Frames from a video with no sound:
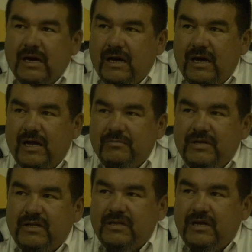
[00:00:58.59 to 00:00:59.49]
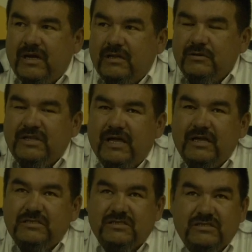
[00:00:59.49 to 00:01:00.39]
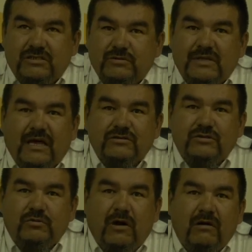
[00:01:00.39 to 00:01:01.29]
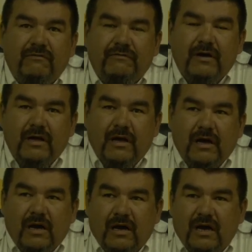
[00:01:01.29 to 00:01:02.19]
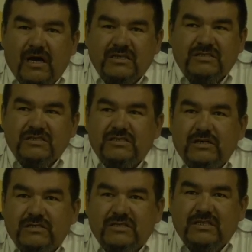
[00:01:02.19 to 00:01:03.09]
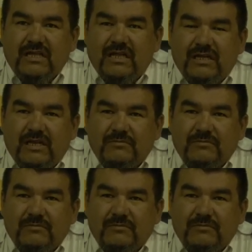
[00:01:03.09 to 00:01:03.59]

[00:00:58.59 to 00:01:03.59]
Uh, I've been uh, a lieutenant since 2012, uh, six years in the land in